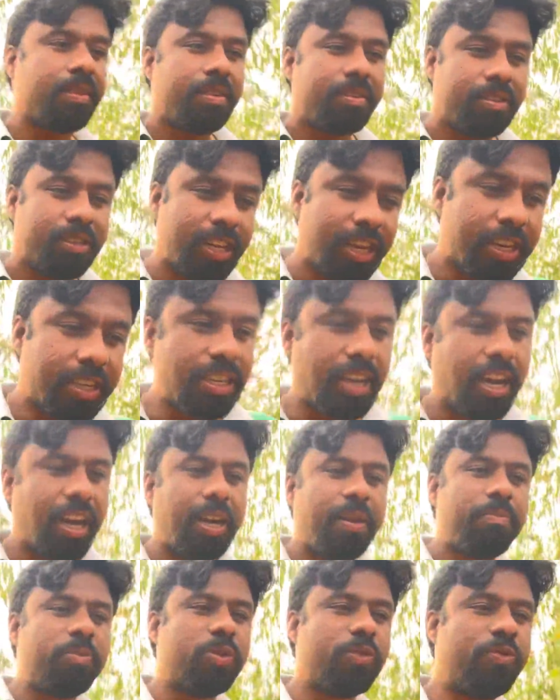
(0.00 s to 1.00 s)
Take
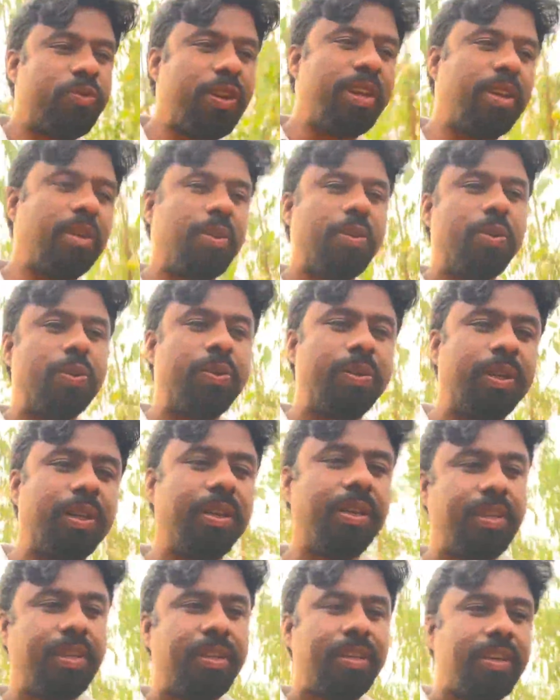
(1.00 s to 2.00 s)
time to feel good.
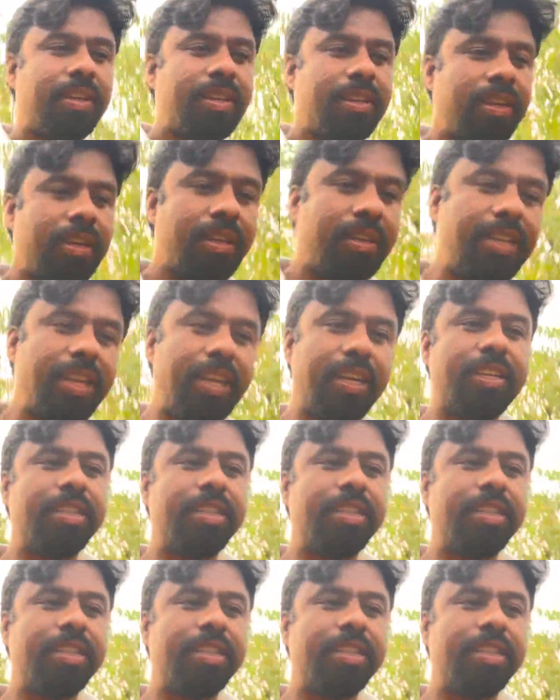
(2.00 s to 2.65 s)
Take